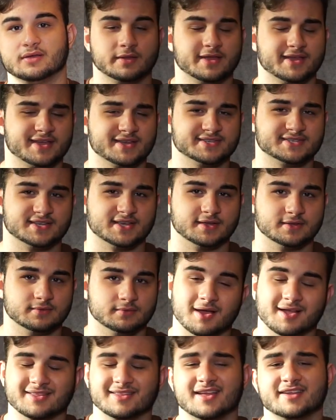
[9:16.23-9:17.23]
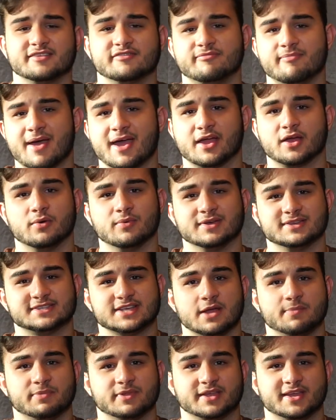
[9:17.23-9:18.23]
Like I said, a lot of macOS
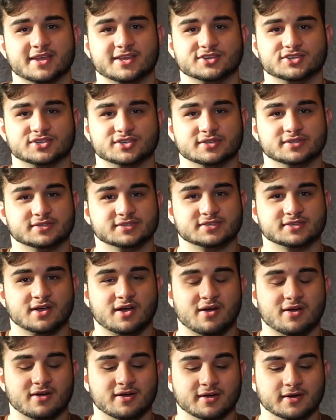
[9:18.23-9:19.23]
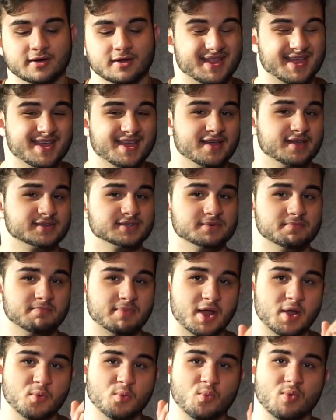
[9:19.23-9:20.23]
applications are plagued
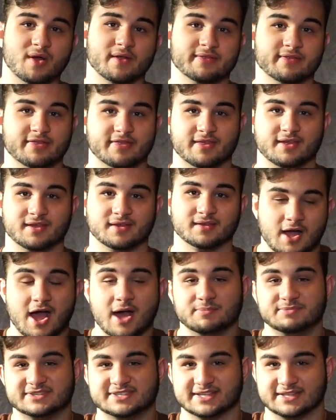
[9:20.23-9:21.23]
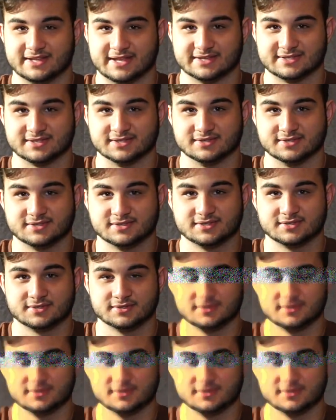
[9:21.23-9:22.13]
by one thing: obsolescence.